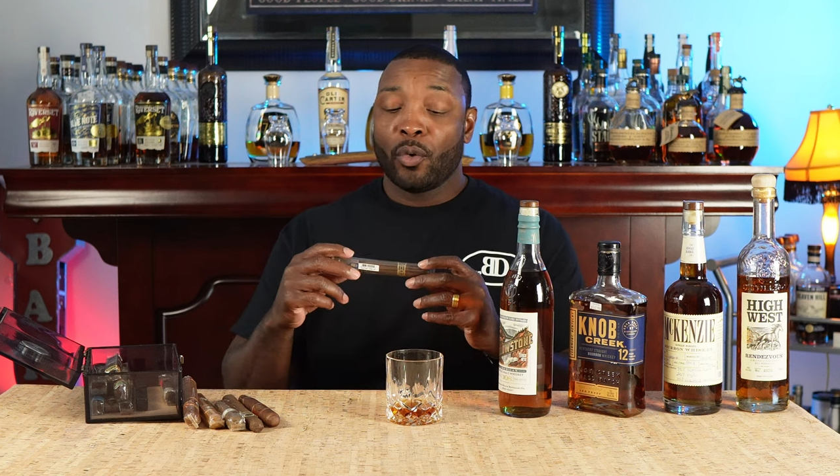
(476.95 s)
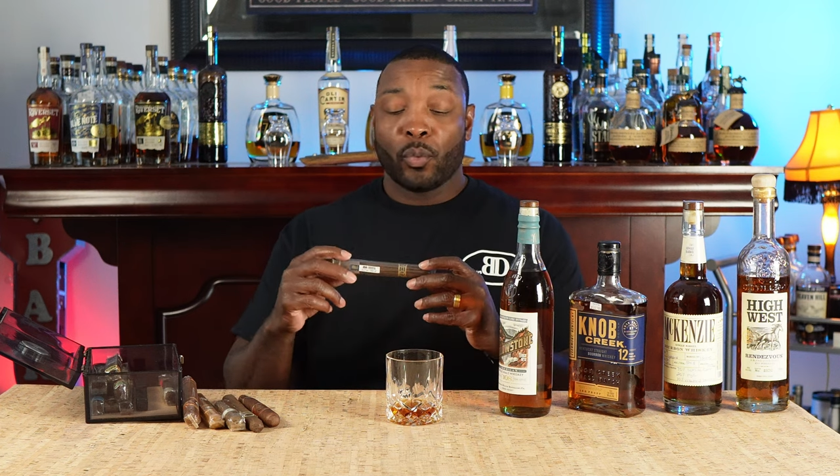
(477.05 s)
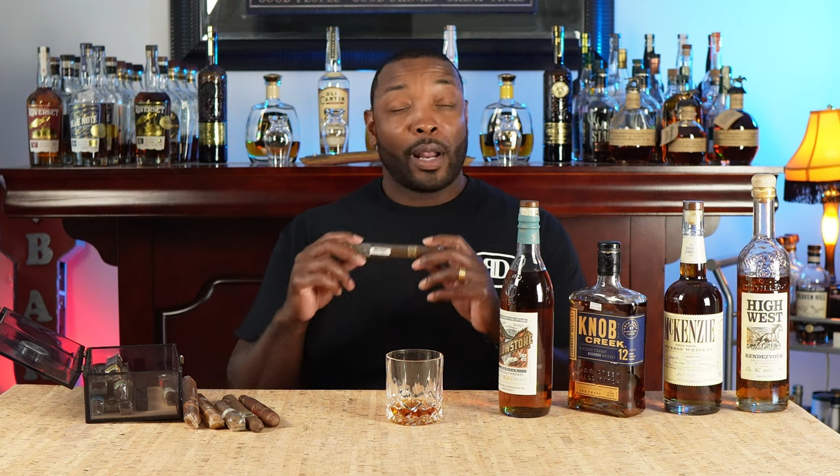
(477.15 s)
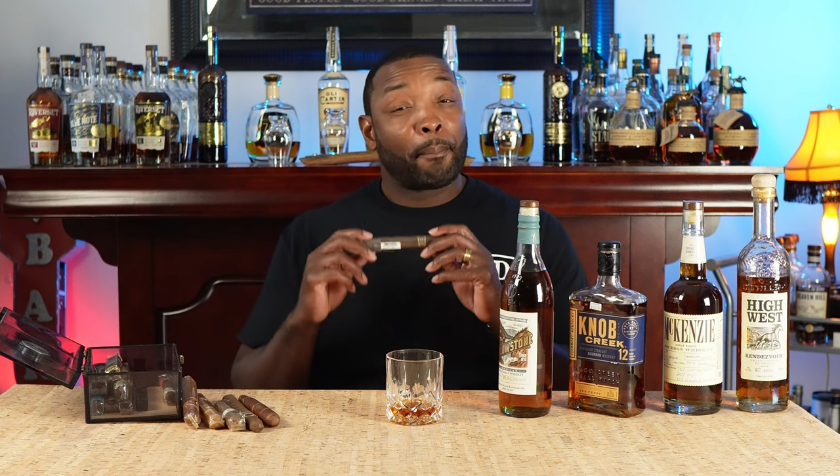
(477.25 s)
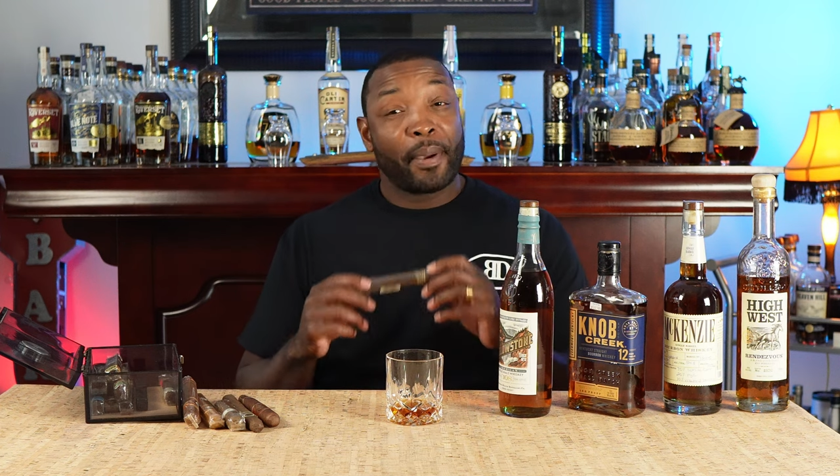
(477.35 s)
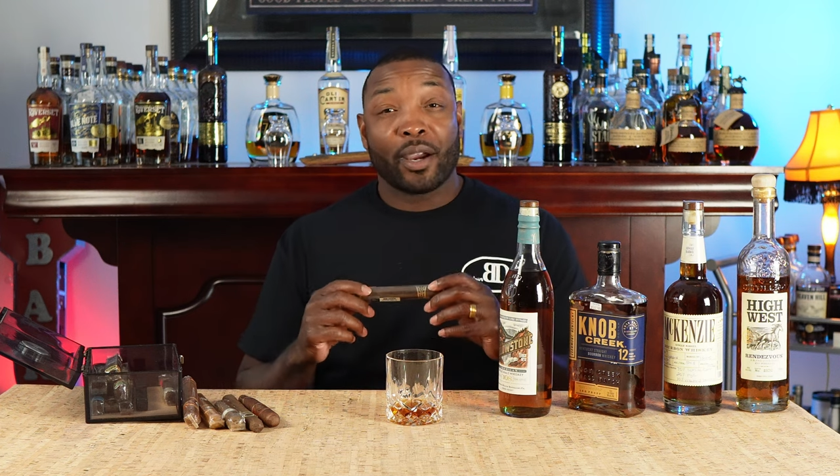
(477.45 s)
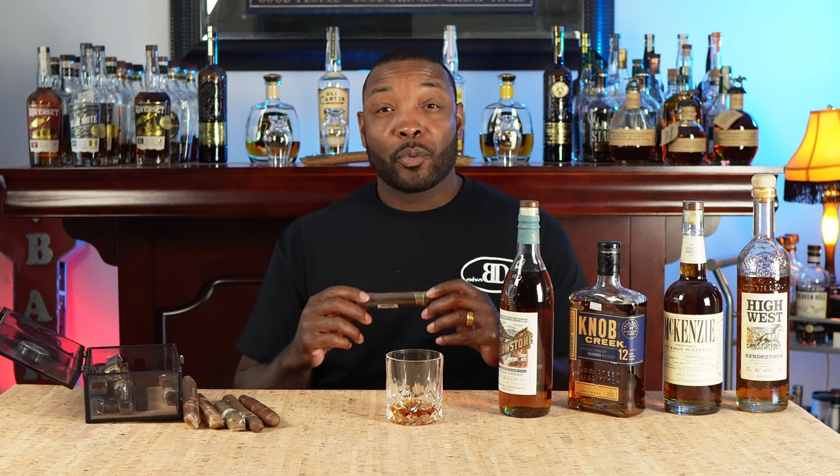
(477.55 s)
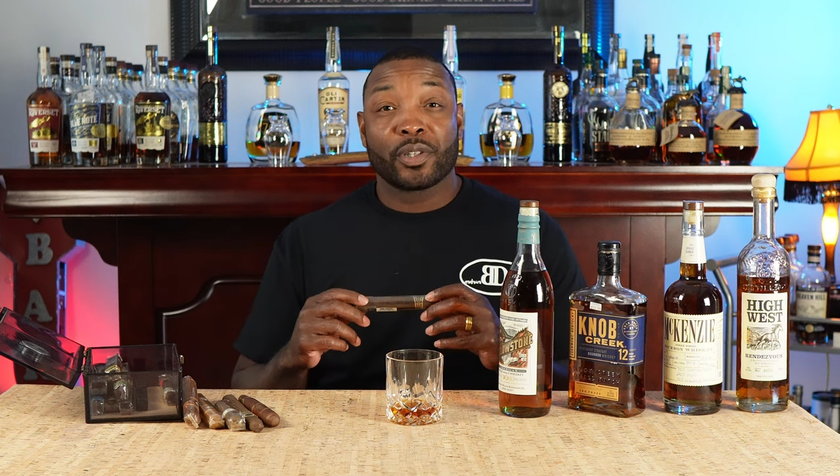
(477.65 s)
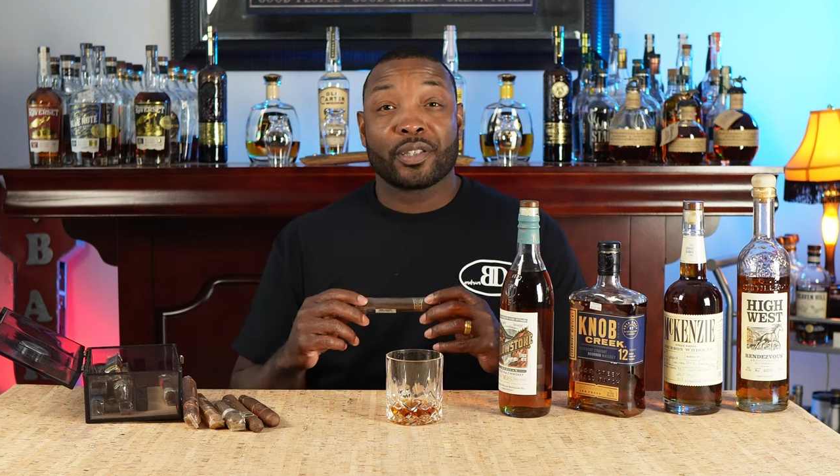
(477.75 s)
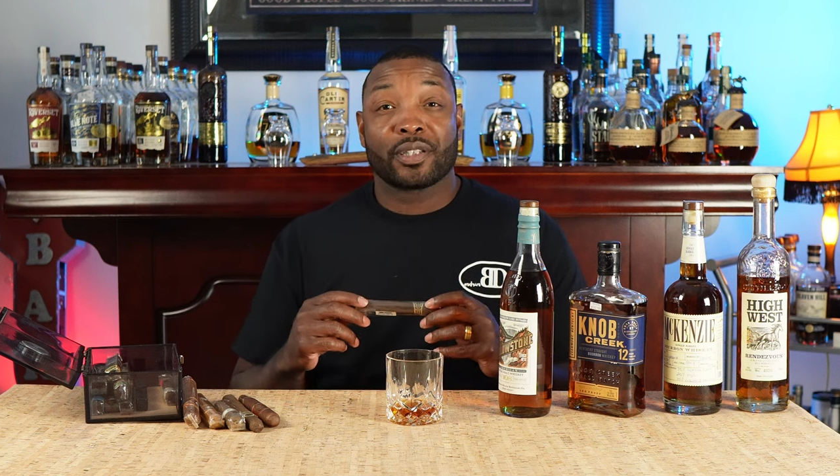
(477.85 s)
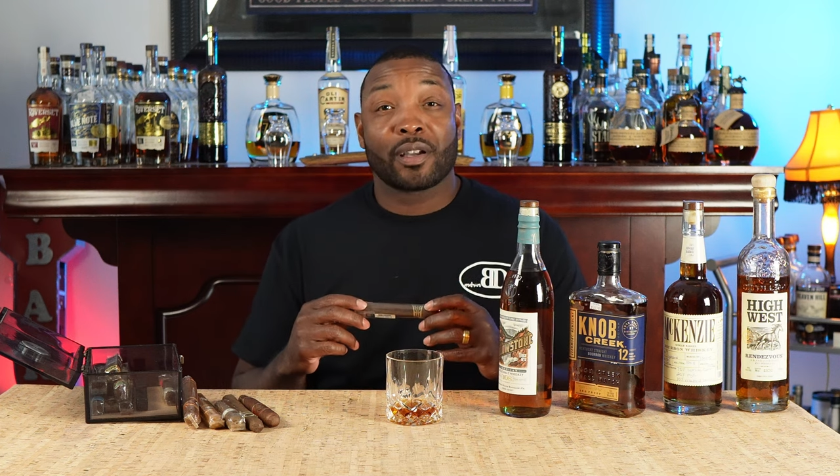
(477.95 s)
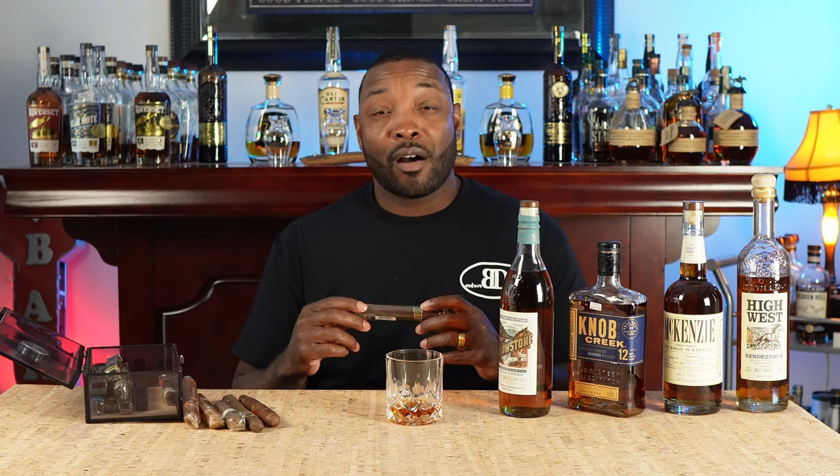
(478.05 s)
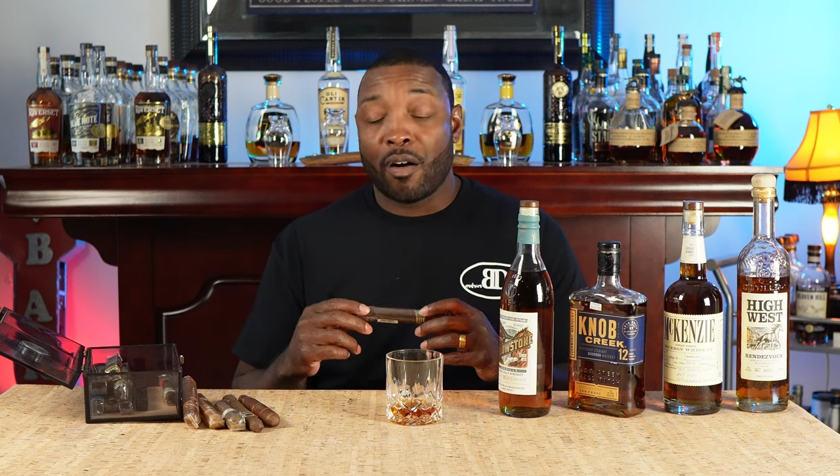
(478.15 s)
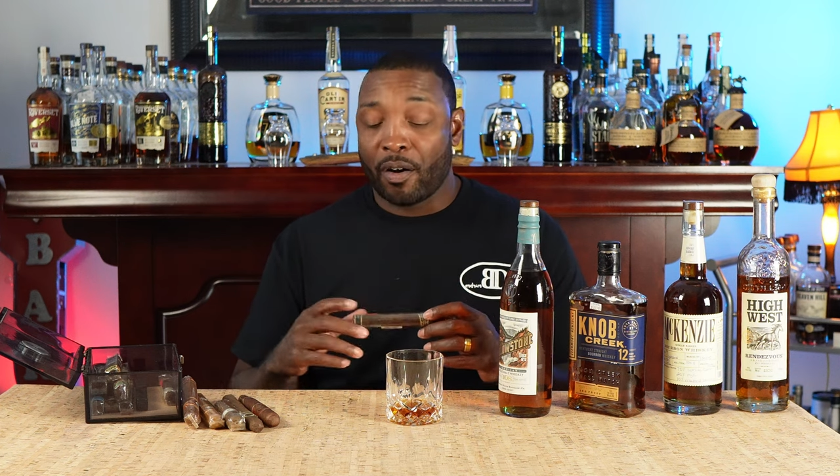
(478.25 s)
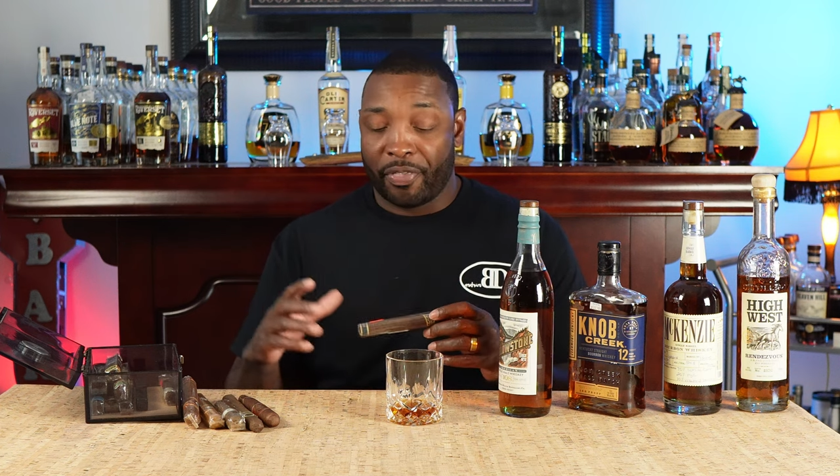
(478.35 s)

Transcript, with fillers: When I pair with a cigar,